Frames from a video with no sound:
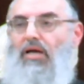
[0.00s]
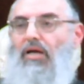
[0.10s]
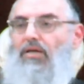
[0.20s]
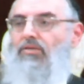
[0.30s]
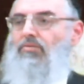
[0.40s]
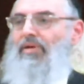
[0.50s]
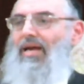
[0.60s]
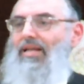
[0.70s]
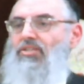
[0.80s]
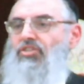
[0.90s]

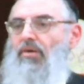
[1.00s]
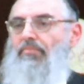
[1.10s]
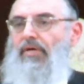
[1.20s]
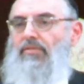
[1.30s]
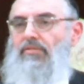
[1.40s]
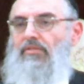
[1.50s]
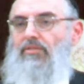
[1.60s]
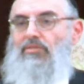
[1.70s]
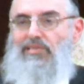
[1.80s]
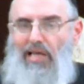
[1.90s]
Mechalel Shabbat.
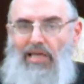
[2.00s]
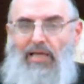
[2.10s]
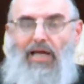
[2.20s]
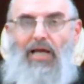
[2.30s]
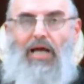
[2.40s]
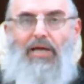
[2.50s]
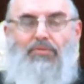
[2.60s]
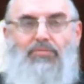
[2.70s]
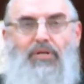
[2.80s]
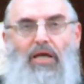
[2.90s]
Say,
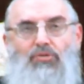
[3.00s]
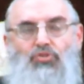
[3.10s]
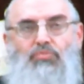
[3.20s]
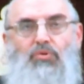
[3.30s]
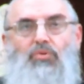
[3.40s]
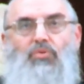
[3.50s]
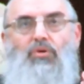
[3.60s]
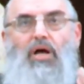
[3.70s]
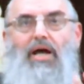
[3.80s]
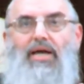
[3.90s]
Akadosh Baruch
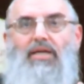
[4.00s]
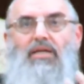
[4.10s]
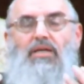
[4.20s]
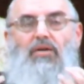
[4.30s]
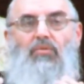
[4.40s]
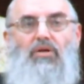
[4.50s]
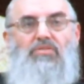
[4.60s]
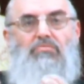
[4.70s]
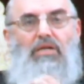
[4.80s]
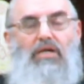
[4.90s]
Hu, I
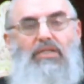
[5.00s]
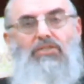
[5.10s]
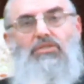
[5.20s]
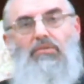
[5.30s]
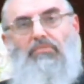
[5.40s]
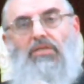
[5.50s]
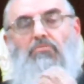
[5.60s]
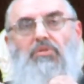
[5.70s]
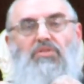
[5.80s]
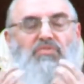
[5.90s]
was Mechalel Shabbat,
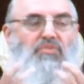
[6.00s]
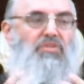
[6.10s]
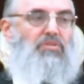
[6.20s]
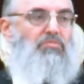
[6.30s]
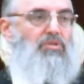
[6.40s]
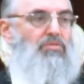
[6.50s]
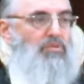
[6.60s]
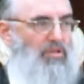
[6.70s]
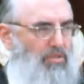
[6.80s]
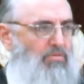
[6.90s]
please forgive me. It's
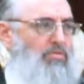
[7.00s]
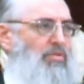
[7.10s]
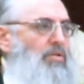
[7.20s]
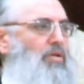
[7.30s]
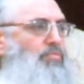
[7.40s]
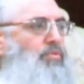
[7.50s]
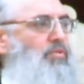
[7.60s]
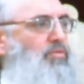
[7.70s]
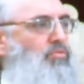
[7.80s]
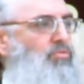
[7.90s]
okay, I forgive you,